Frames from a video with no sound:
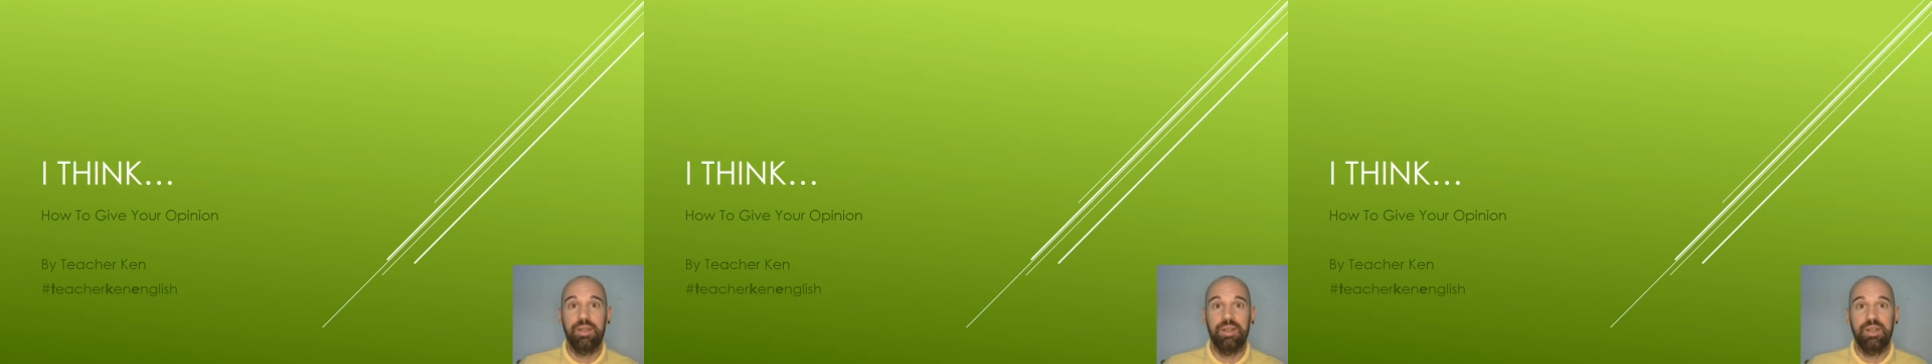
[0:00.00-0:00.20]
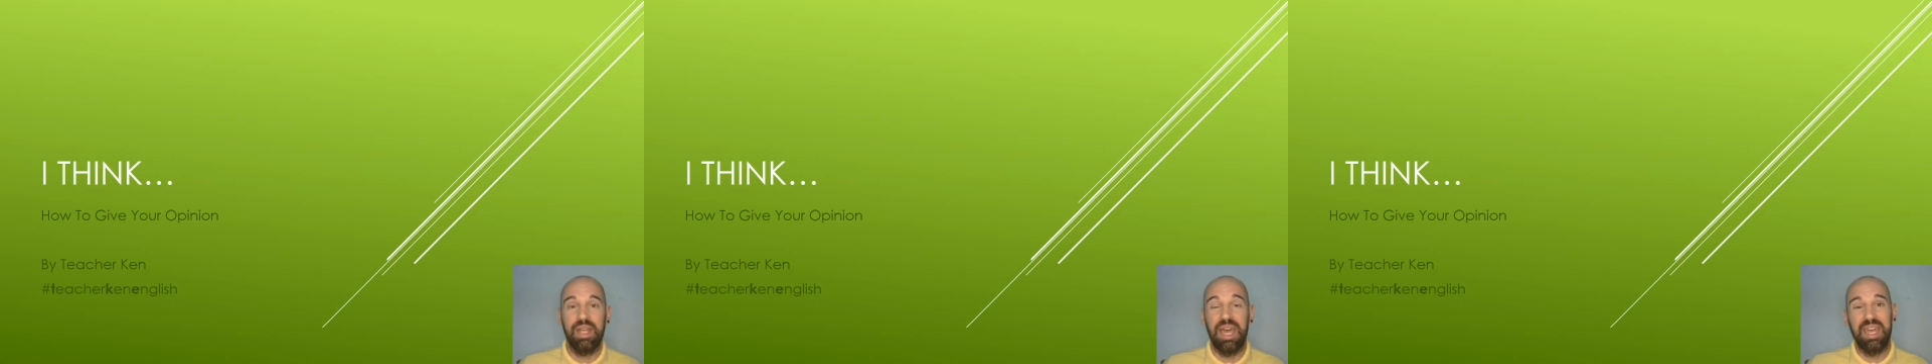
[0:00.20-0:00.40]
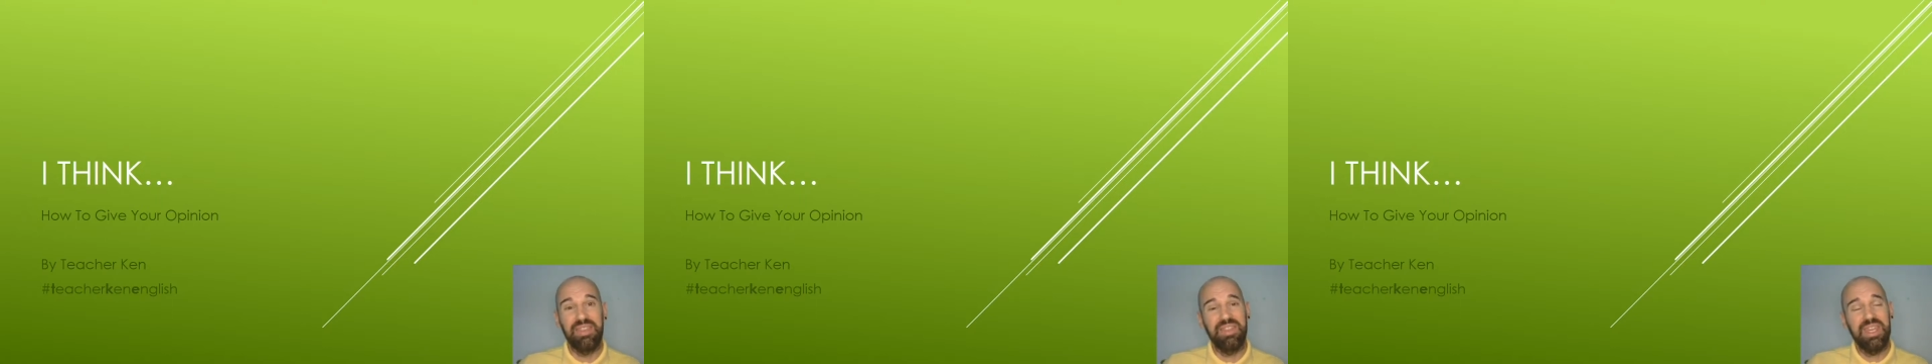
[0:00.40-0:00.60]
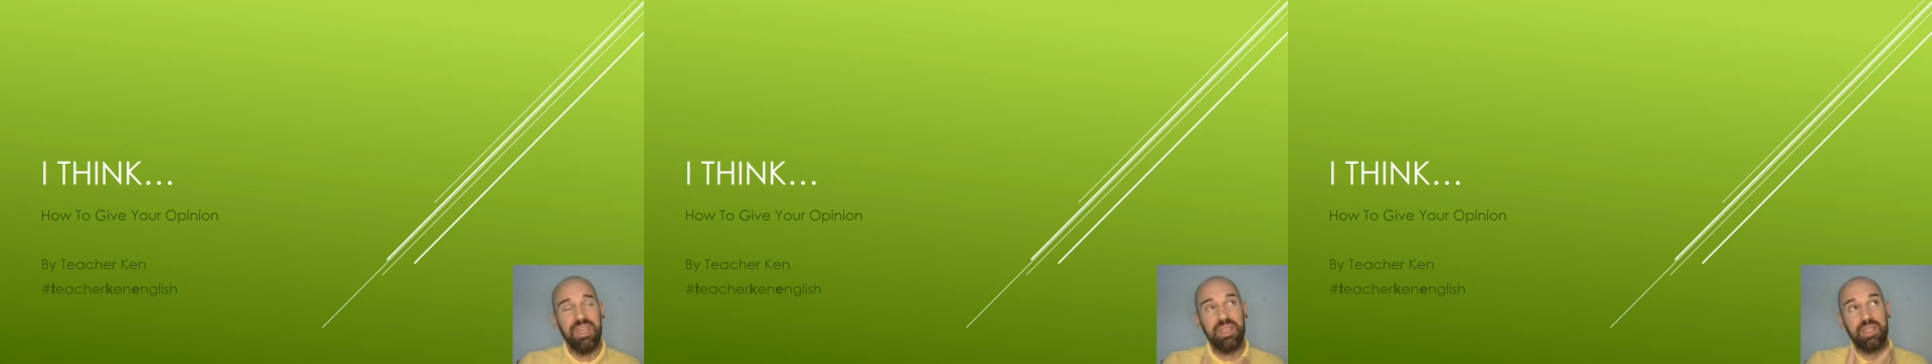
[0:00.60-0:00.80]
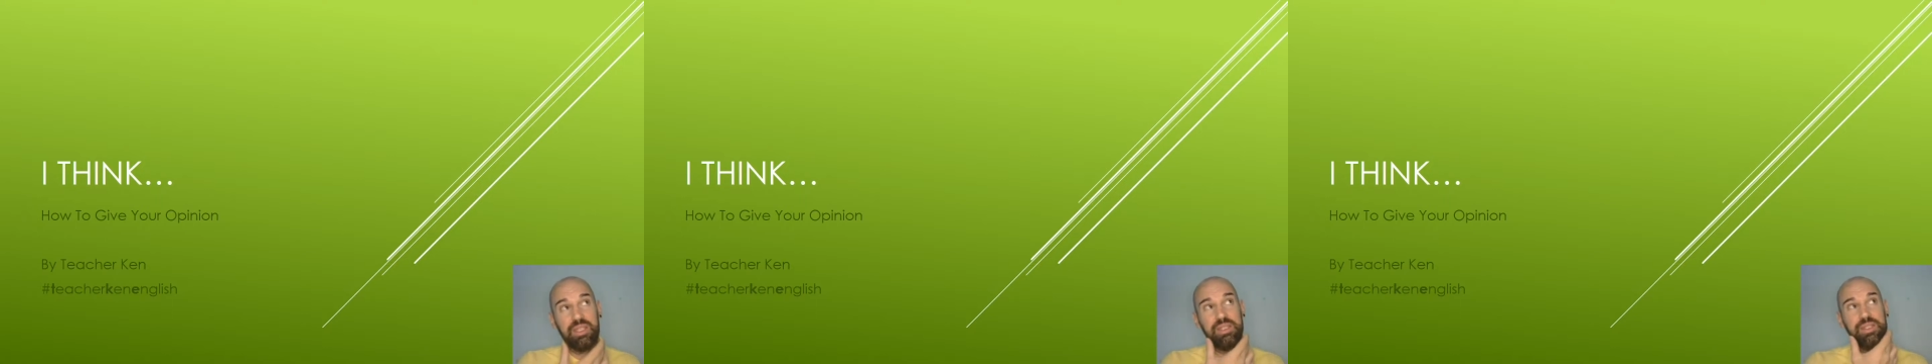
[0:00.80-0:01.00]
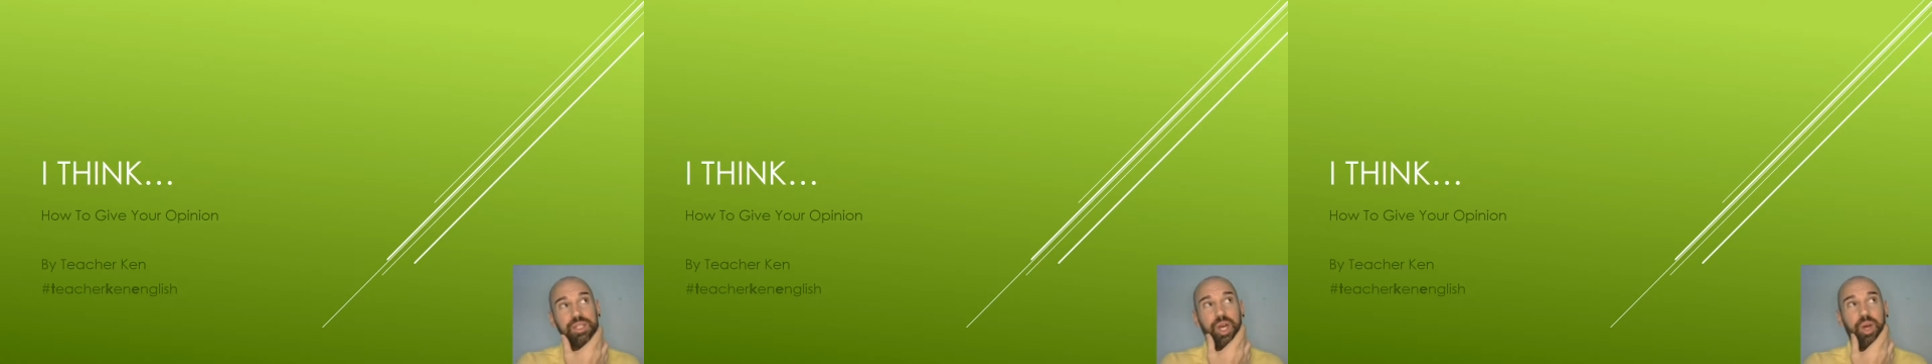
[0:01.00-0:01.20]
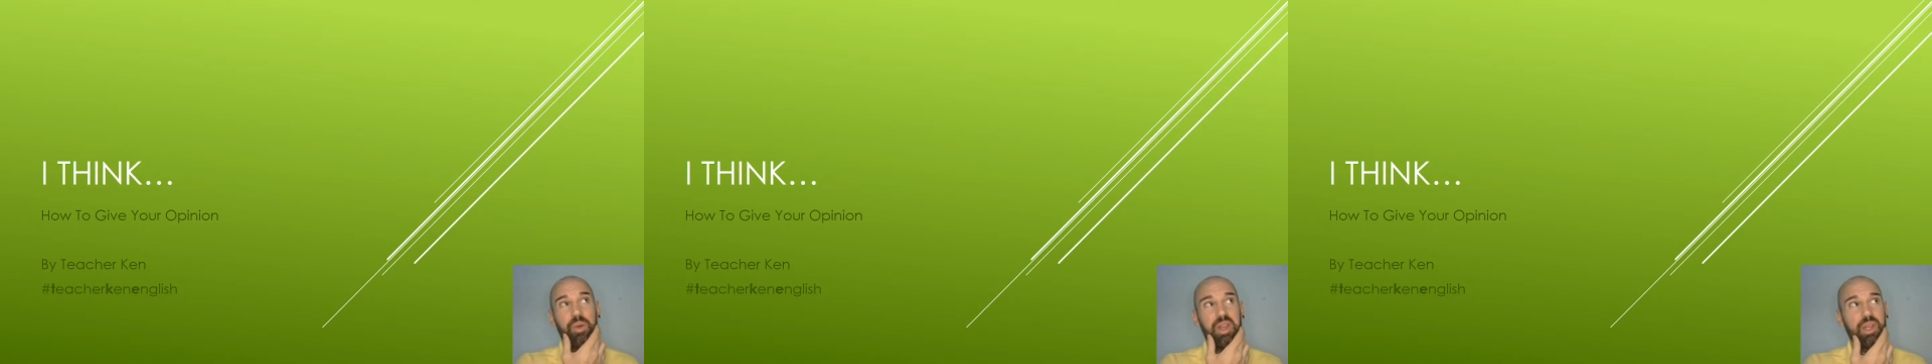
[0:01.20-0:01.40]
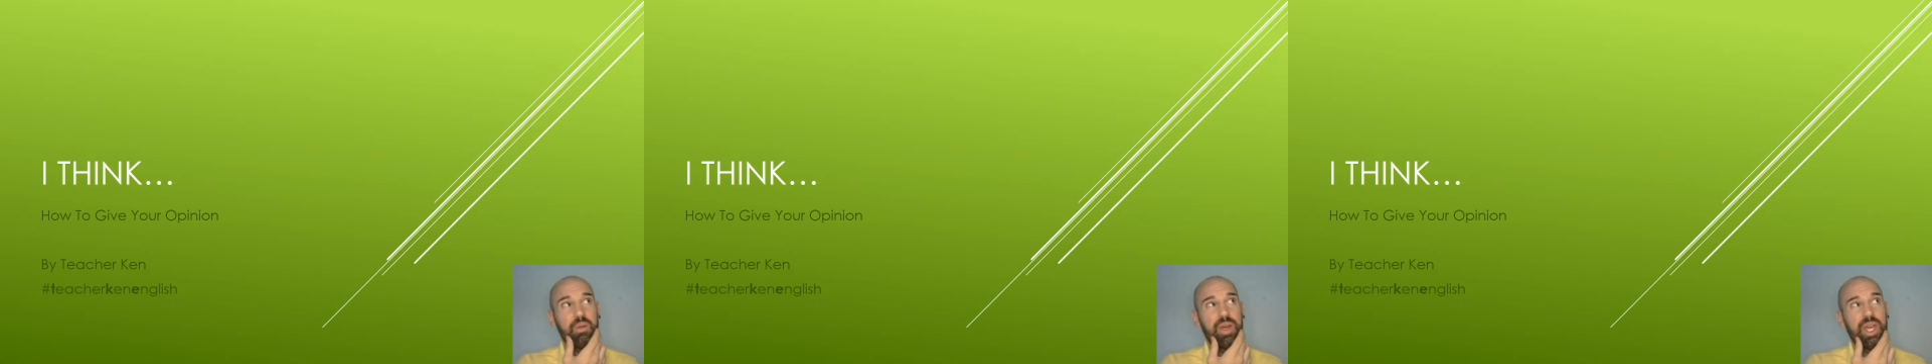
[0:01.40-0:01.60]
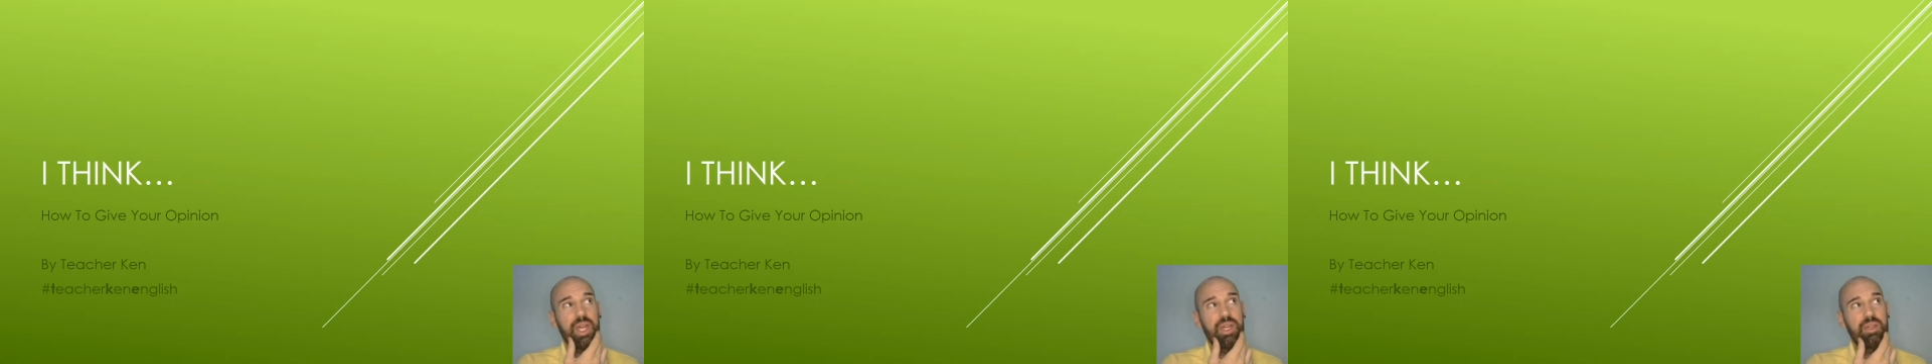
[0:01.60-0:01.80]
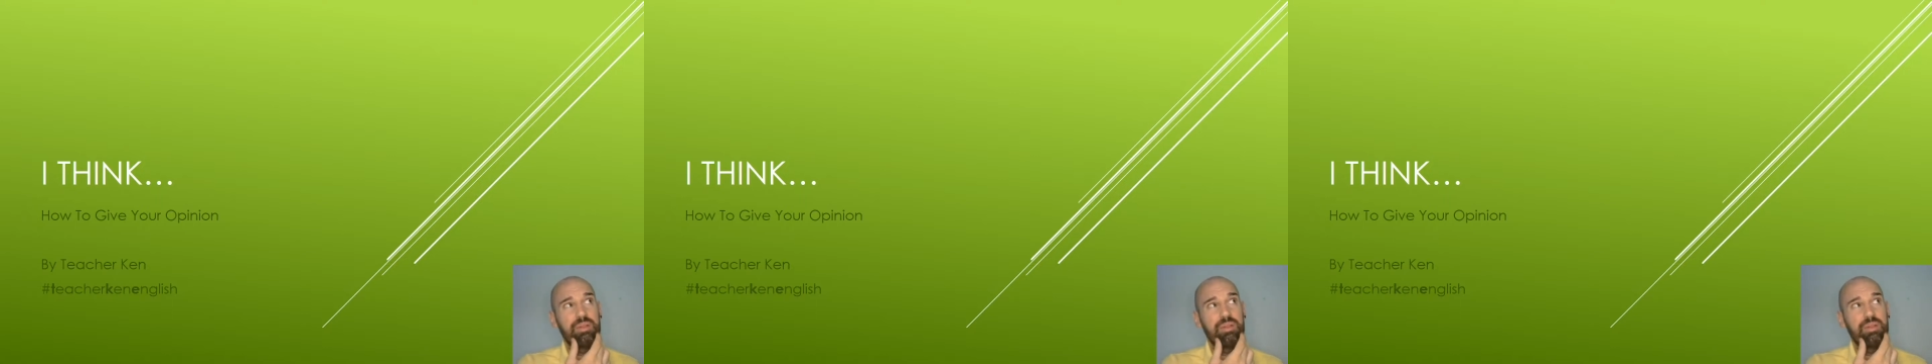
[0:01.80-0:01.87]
I think so anyway.